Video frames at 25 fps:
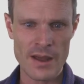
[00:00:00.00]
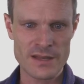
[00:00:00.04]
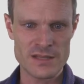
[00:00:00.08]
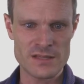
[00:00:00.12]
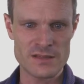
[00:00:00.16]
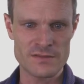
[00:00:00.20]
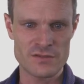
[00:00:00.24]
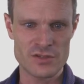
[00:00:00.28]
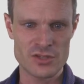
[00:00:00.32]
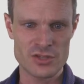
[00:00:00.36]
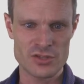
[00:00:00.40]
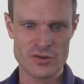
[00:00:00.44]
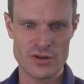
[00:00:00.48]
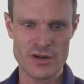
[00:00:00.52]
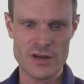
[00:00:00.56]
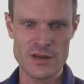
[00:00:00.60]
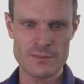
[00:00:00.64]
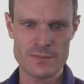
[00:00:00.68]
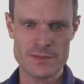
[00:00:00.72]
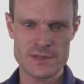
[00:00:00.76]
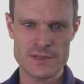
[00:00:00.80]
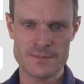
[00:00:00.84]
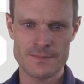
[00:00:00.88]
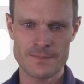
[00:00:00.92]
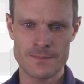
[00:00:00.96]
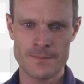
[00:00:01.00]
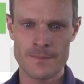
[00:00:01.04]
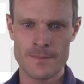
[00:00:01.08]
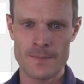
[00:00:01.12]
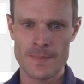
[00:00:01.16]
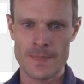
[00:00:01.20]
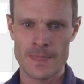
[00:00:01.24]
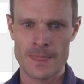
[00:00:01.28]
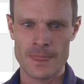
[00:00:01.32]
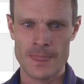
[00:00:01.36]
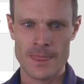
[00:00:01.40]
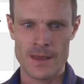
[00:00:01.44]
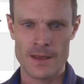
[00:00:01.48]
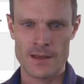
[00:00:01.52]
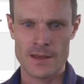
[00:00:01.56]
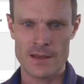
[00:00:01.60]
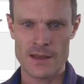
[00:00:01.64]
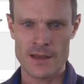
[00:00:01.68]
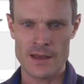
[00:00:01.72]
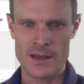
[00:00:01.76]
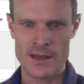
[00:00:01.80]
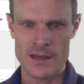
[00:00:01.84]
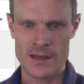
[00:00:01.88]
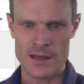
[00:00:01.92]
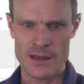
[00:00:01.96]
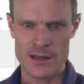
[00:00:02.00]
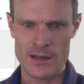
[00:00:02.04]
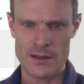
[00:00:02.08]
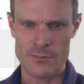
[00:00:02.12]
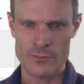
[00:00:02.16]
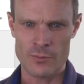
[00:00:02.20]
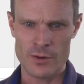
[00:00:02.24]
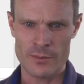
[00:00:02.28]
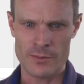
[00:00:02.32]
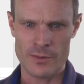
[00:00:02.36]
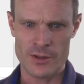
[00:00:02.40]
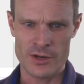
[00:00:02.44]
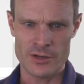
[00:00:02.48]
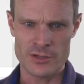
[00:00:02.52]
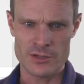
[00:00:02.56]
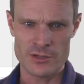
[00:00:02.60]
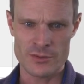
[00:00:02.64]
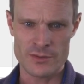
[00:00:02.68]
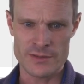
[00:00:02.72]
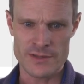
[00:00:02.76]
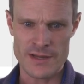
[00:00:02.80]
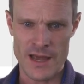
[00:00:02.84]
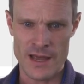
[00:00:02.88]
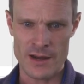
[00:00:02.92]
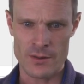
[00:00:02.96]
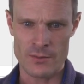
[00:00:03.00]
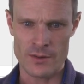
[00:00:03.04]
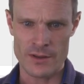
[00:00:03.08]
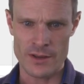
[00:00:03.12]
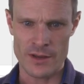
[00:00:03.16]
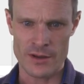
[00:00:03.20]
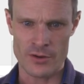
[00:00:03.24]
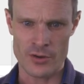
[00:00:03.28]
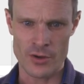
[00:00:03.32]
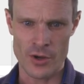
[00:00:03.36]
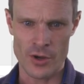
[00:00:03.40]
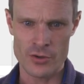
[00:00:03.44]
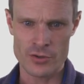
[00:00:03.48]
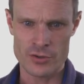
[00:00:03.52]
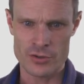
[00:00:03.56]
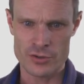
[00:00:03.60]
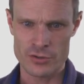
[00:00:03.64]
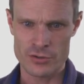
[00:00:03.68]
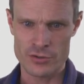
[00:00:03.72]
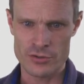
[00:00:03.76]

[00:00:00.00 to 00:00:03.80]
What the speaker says: streams. And what I'm going to do is add a go-to